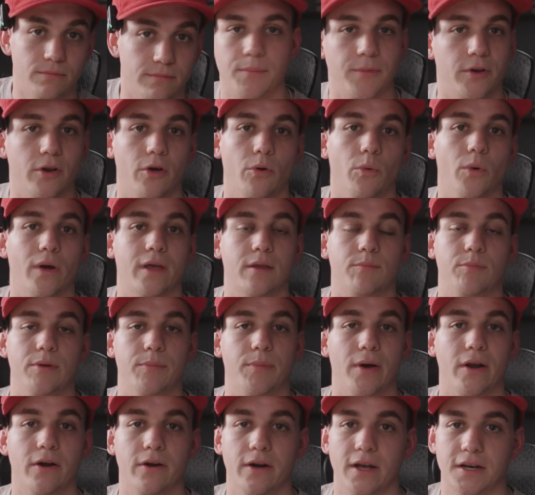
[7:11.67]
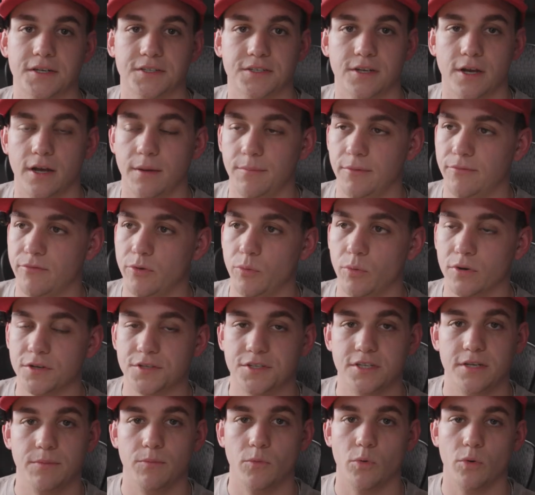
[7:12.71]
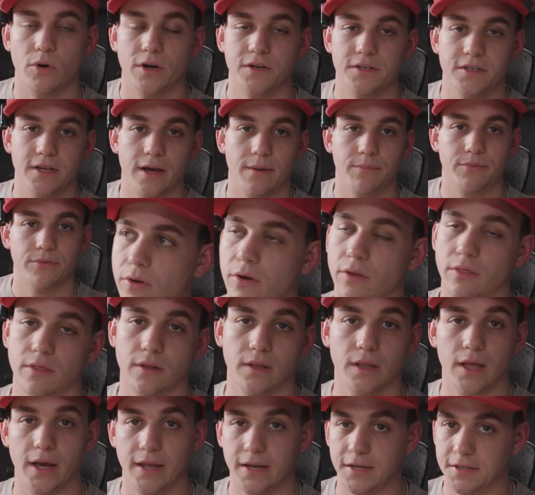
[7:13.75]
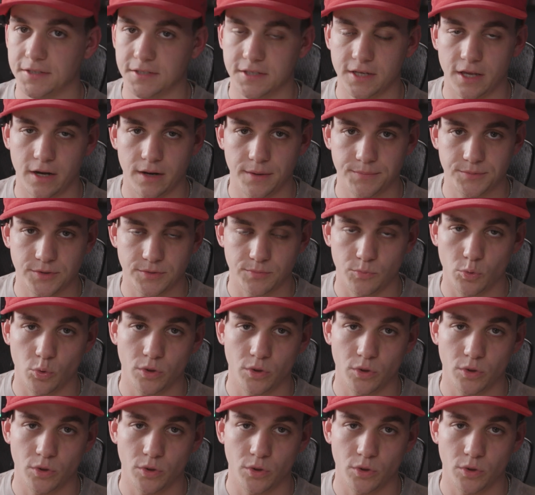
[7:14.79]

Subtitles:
Let me know what could be better next time. If you want to see more in depth on the lighting setups,